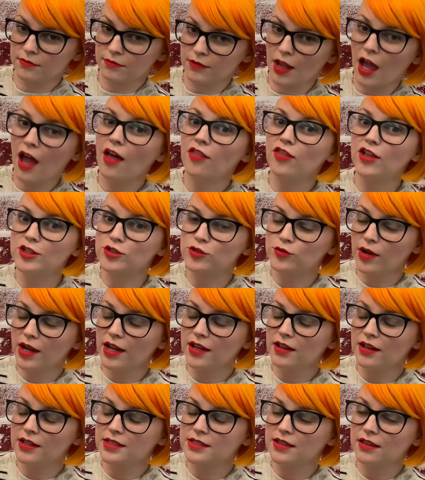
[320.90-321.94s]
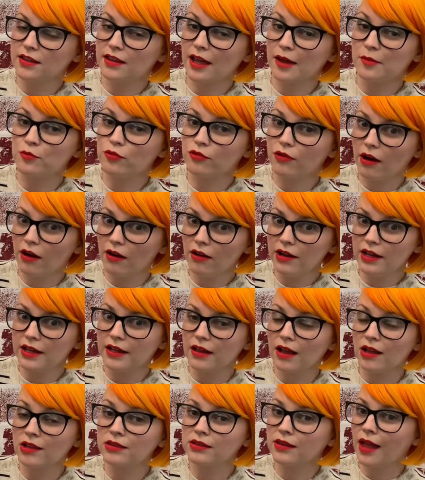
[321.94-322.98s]
That's right, it's a librarian, a
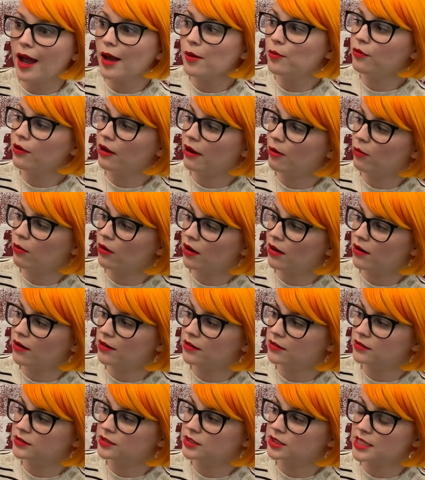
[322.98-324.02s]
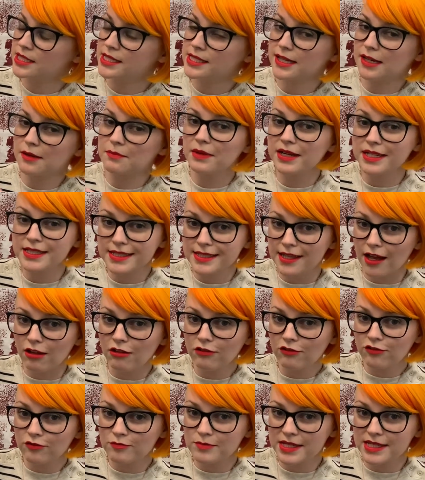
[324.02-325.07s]
library worker, just like myself,
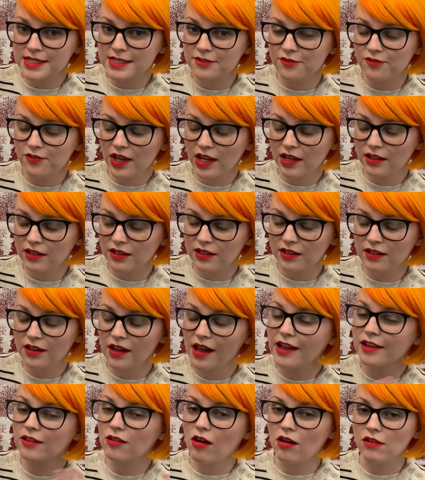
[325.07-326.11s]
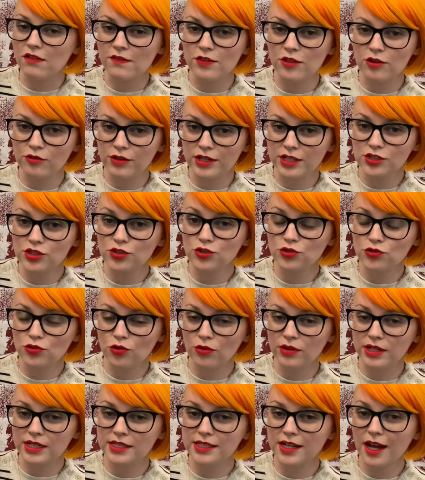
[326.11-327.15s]
Miss Savannah, and all of the great
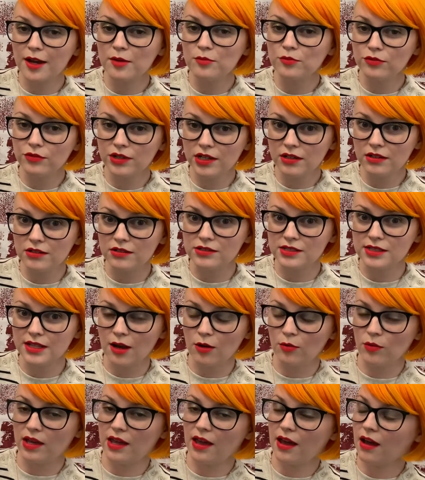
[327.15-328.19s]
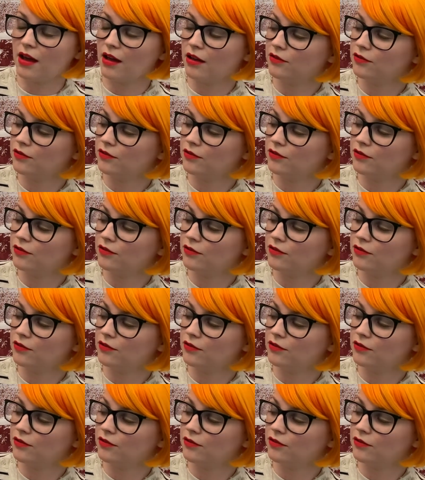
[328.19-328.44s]
Storytime readers that we have.